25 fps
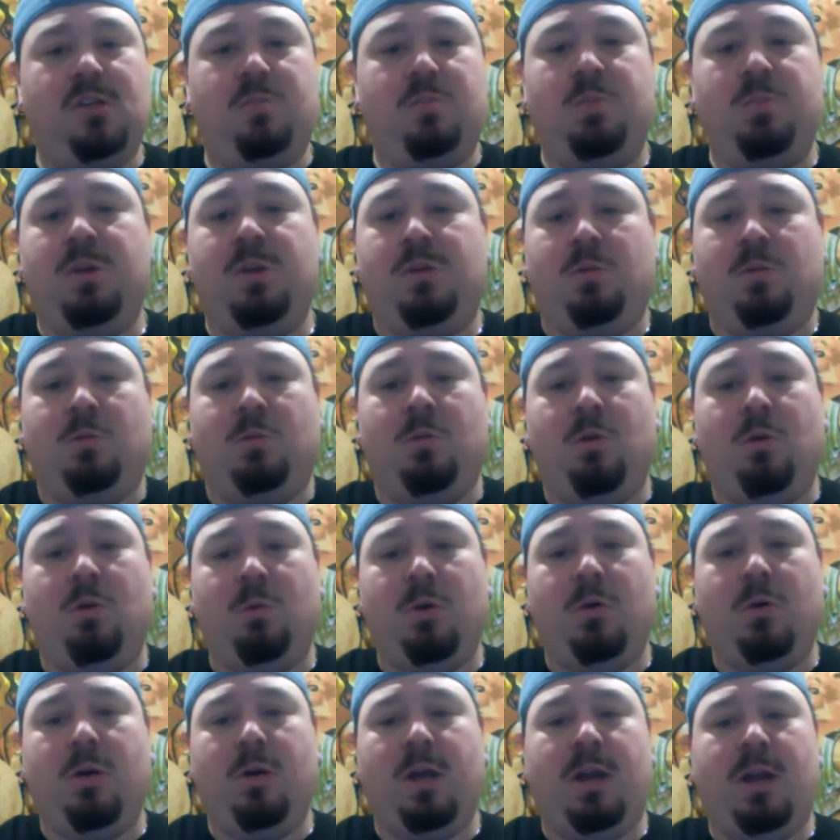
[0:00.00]
Pizza
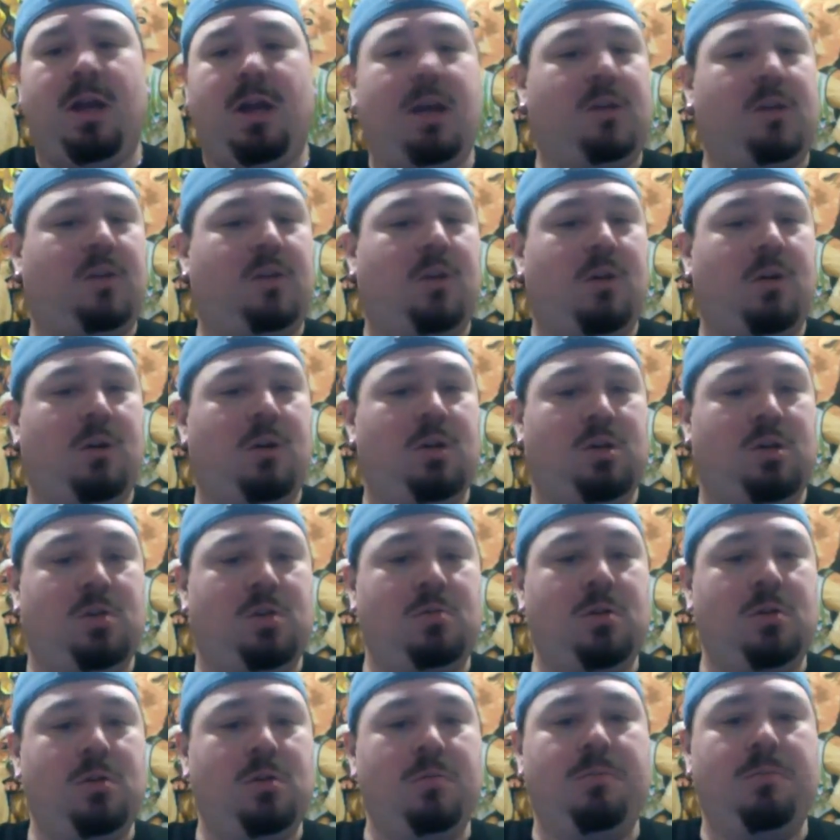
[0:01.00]
Romo, and Hexagon
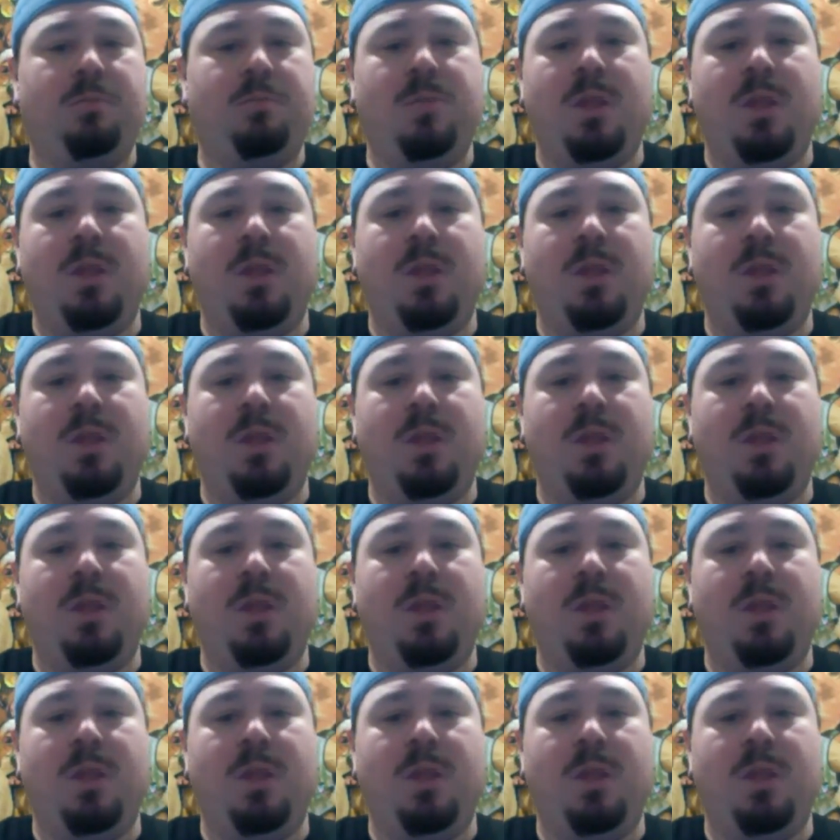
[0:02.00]
Jr.,